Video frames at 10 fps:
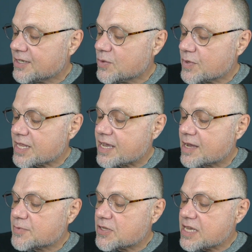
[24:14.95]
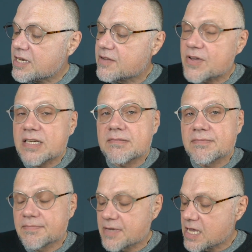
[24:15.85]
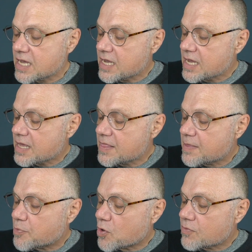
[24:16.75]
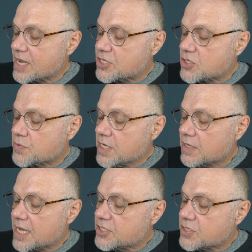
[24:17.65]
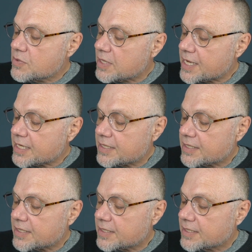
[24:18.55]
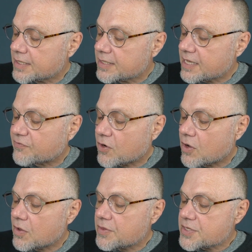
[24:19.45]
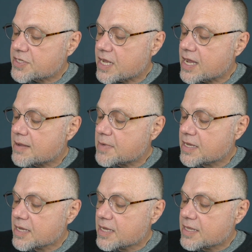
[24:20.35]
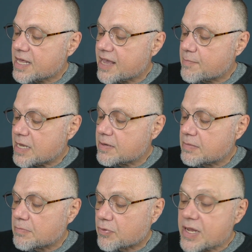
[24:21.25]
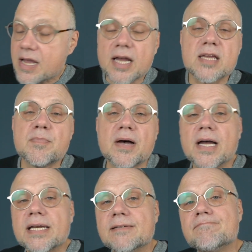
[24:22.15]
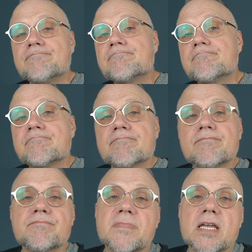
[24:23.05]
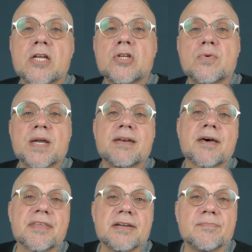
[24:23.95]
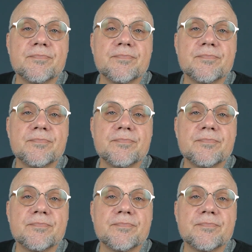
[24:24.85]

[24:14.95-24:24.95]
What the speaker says: When they come to the end of it, the poor wretches realize too late that for all this time they have been preoccupied in doing nothing."